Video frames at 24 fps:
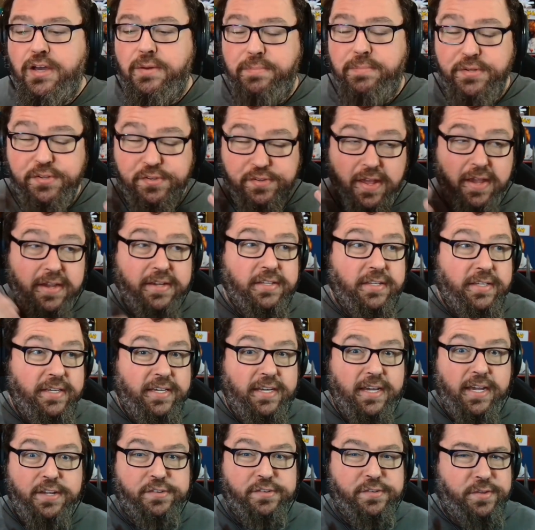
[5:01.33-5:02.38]
But secondly
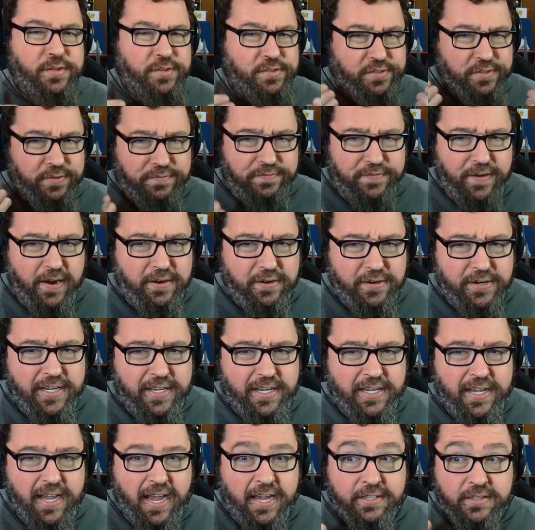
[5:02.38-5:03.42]
is the
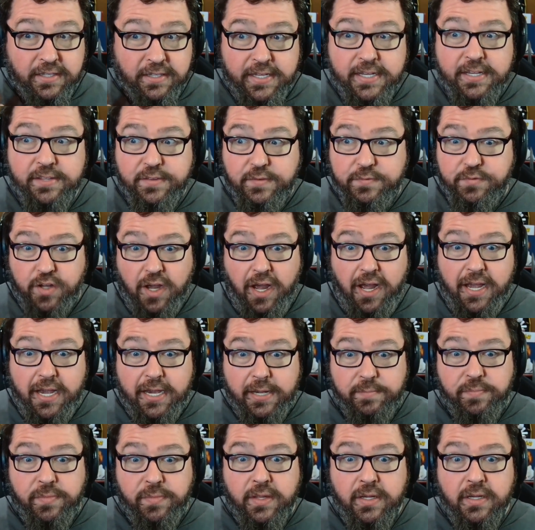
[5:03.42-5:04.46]
severity and length of
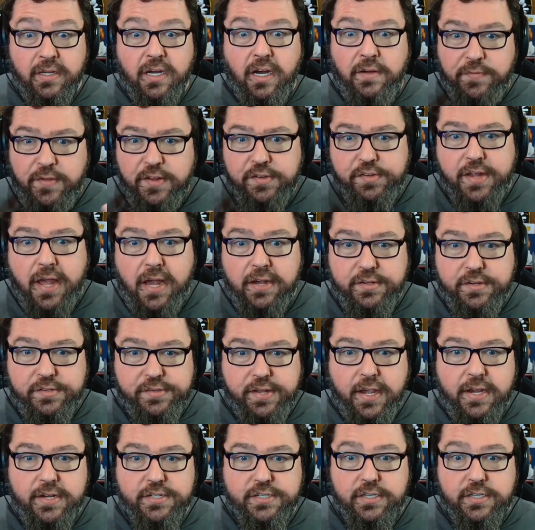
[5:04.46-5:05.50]
time of this
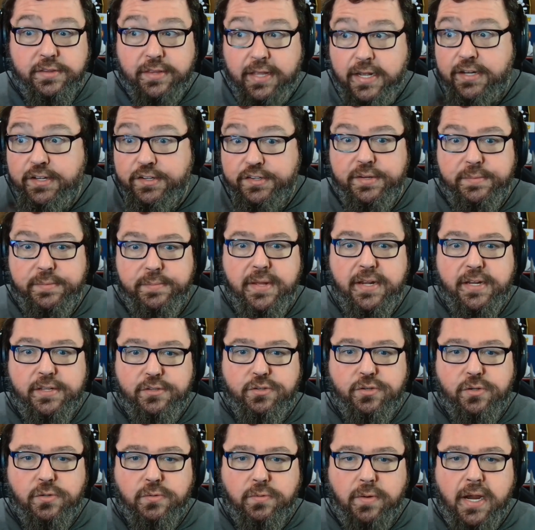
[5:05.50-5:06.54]
accusation that he's admitted
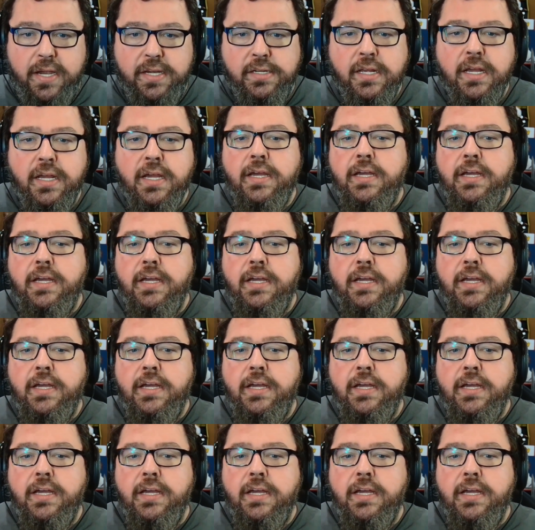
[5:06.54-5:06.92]
to, right?